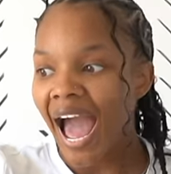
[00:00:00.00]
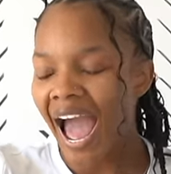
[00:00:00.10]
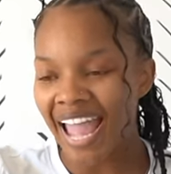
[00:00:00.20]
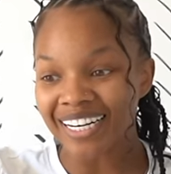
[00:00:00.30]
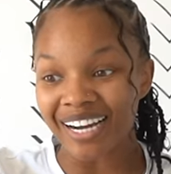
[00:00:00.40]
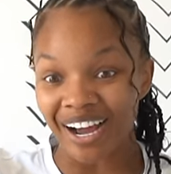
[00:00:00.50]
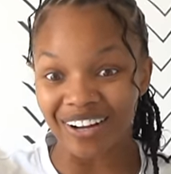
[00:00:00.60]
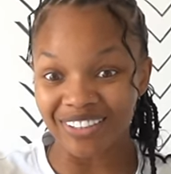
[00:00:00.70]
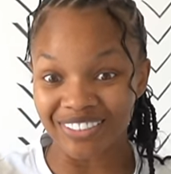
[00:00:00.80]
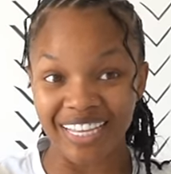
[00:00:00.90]
I
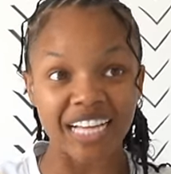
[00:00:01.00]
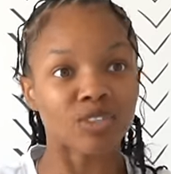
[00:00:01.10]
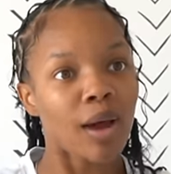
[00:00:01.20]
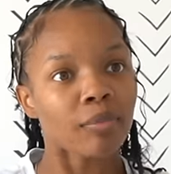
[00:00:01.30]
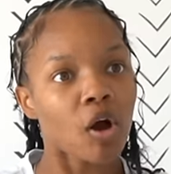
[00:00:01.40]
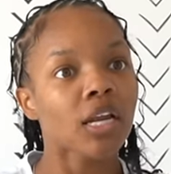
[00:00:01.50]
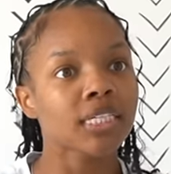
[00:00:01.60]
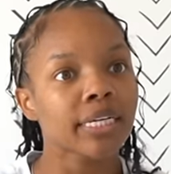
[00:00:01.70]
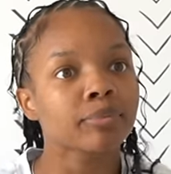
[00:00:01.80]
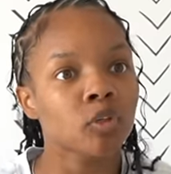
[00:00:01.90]
know, that's why I'm
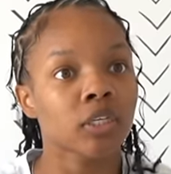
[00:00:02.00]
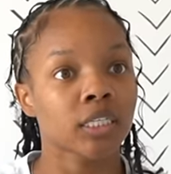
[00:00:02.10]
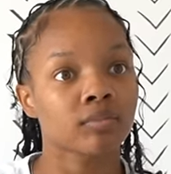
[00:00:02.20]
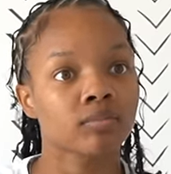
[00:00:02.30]
calling dibs on it.